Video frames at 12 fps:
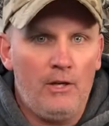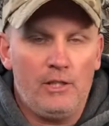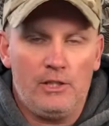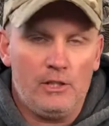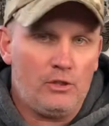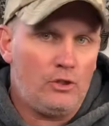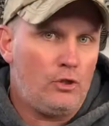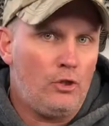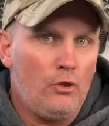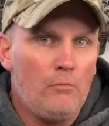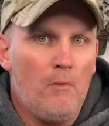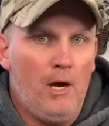it's just
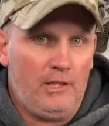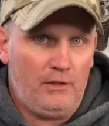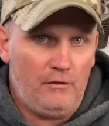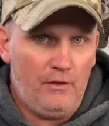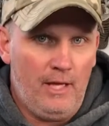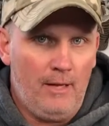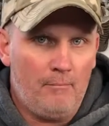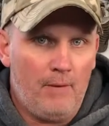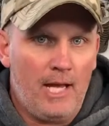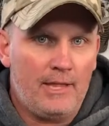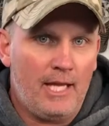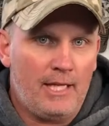too much for them
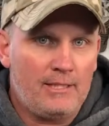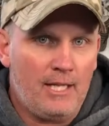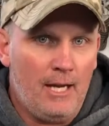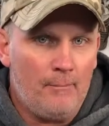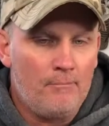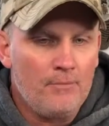at that time.